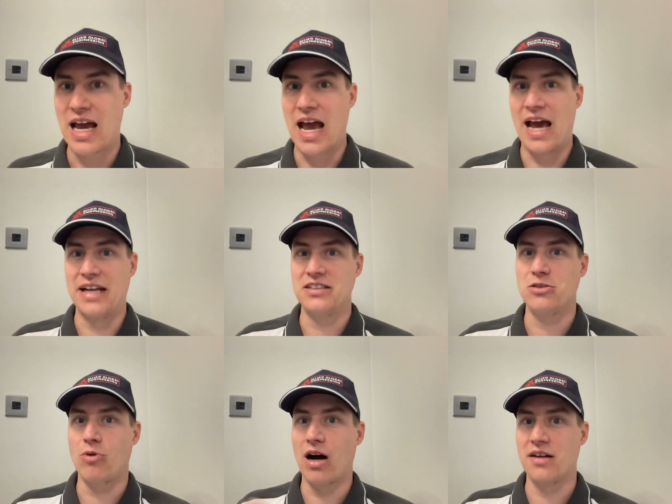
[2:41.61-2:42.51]
and
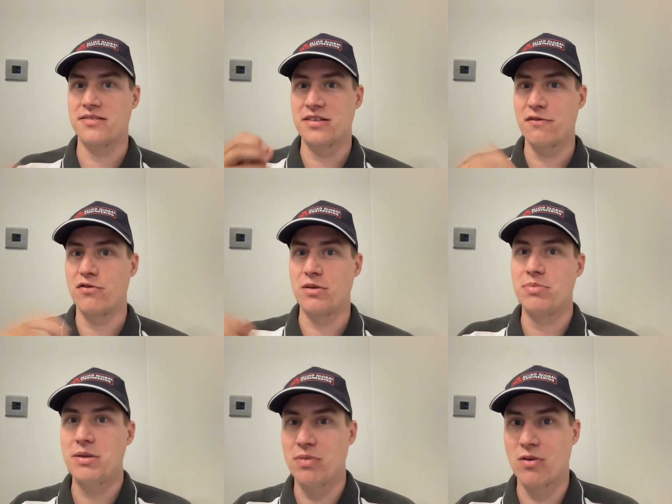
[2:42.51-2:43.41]
you ask different
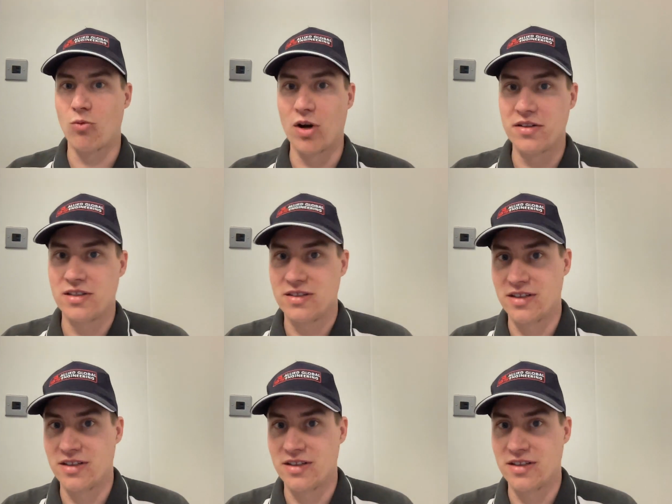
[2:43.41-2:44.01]
people what